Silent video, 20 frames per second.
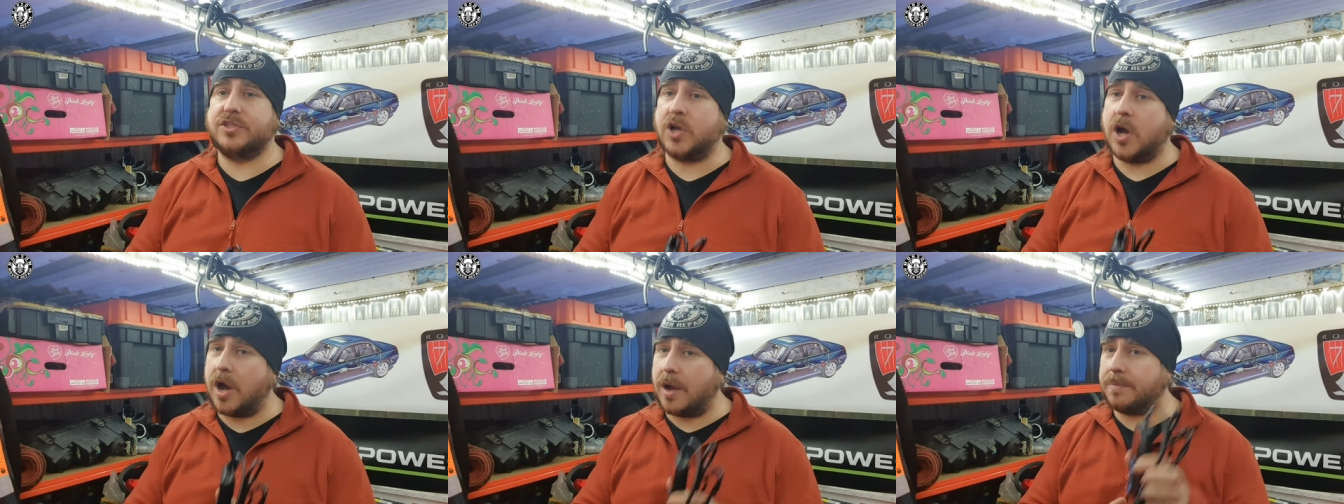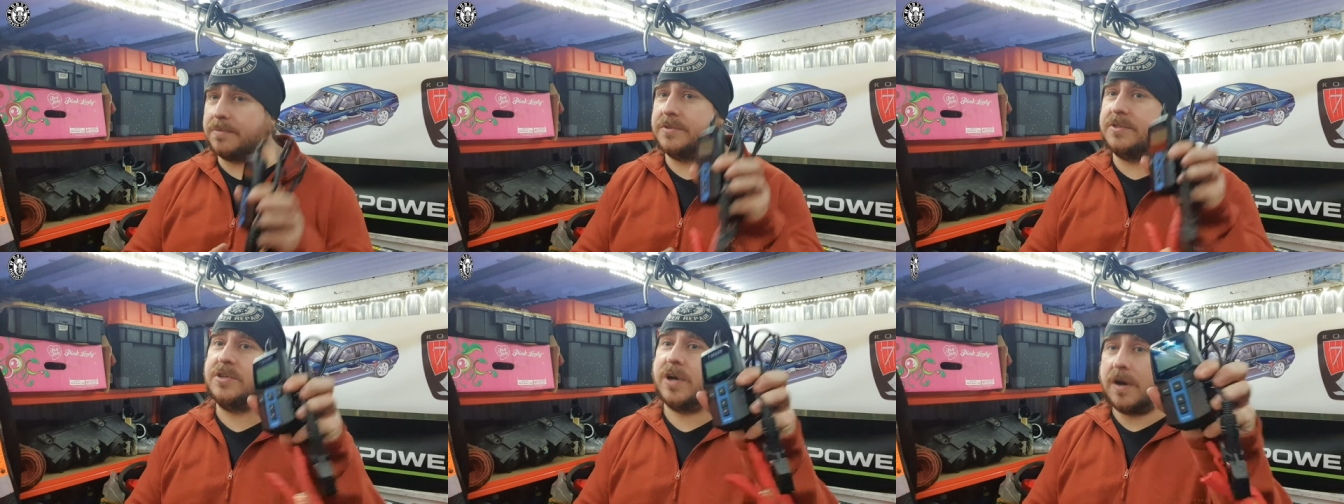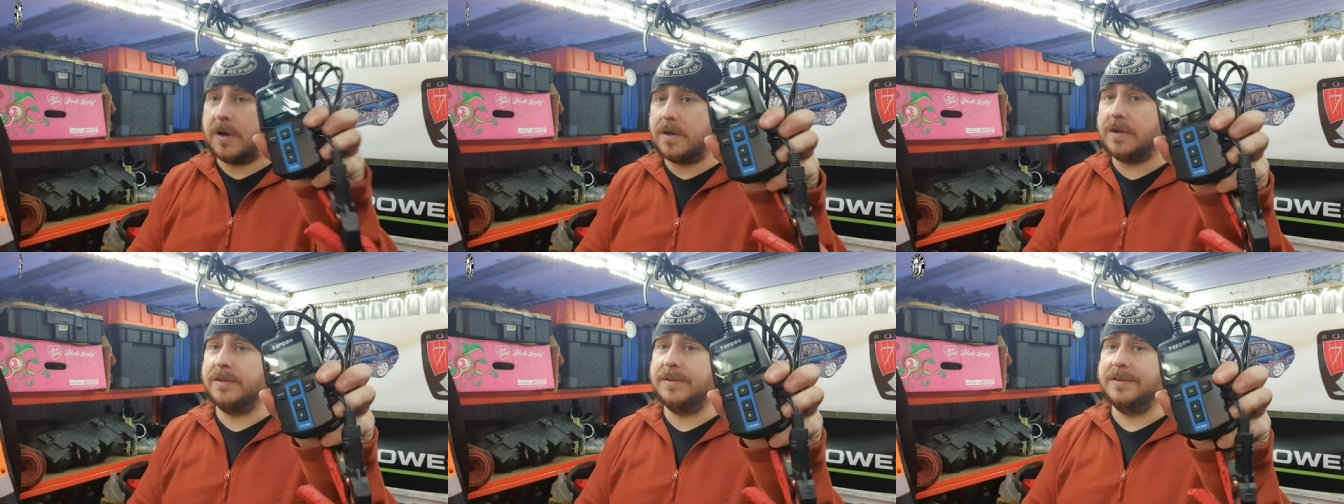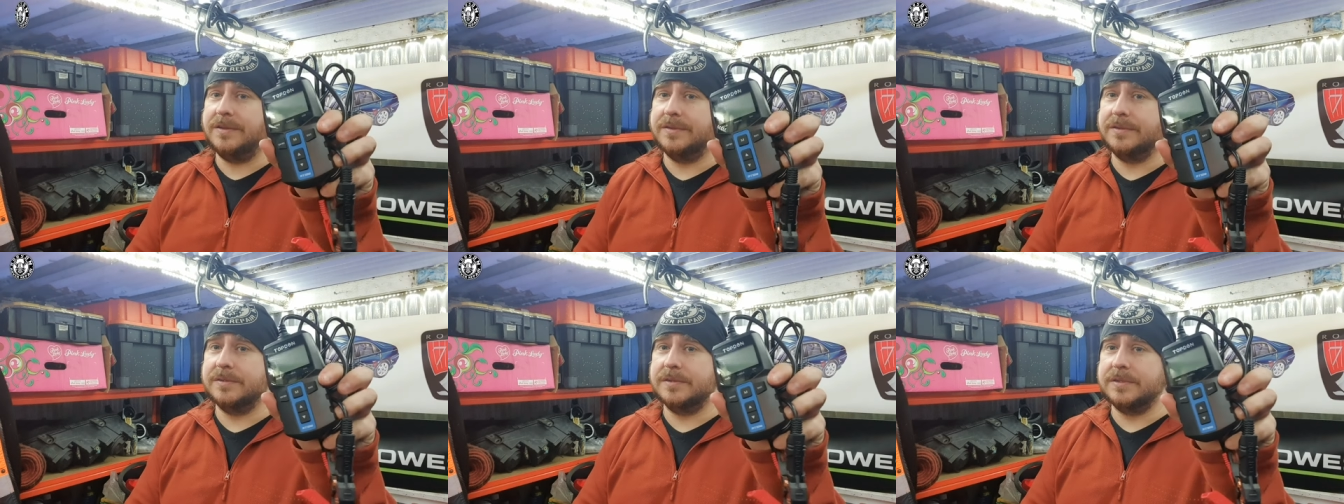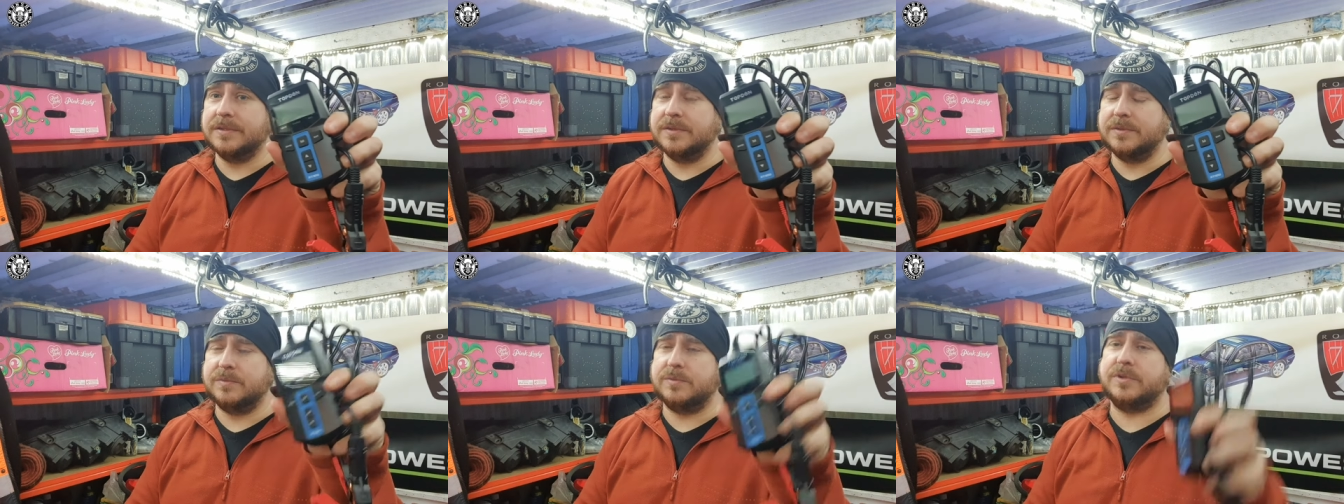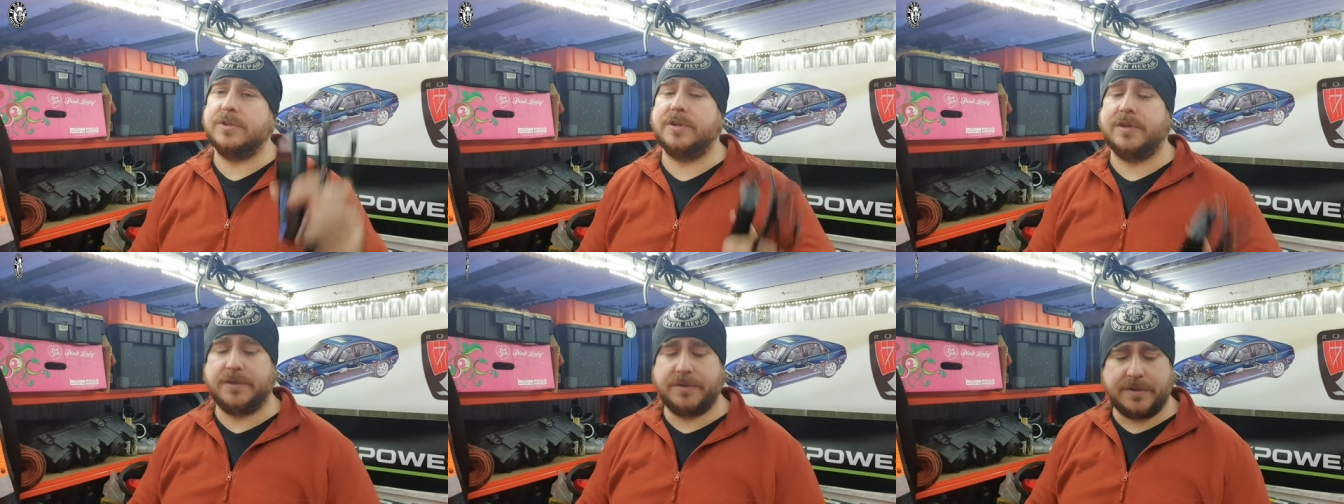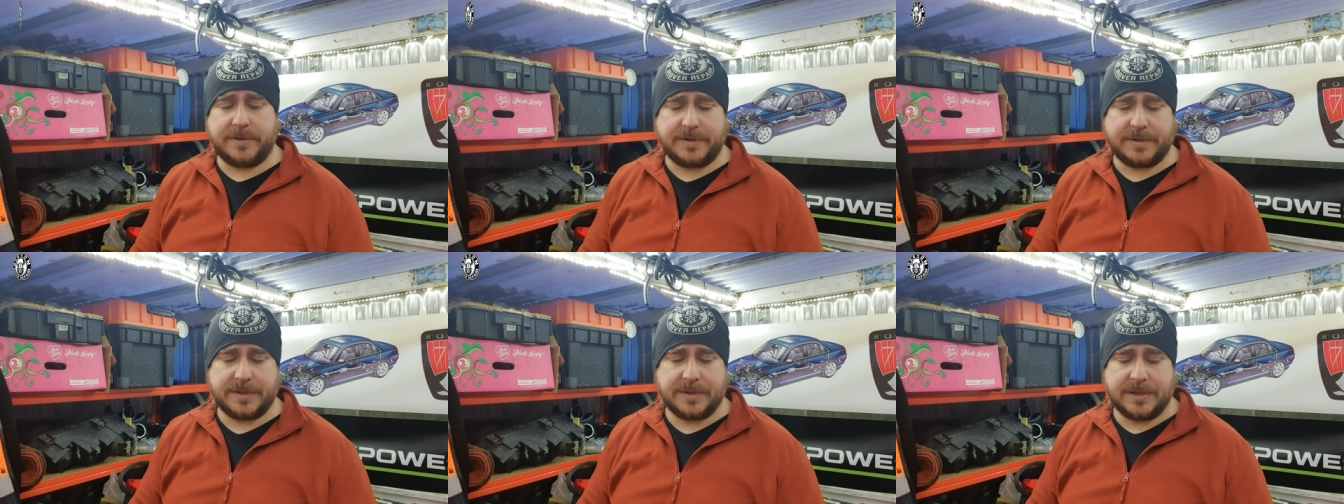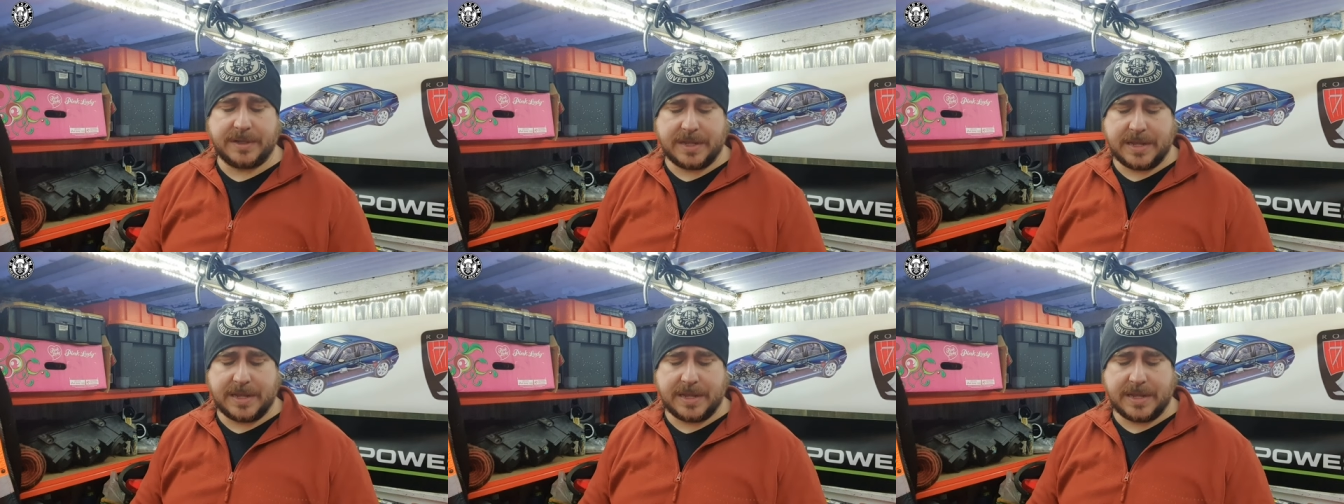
TOPDON 100,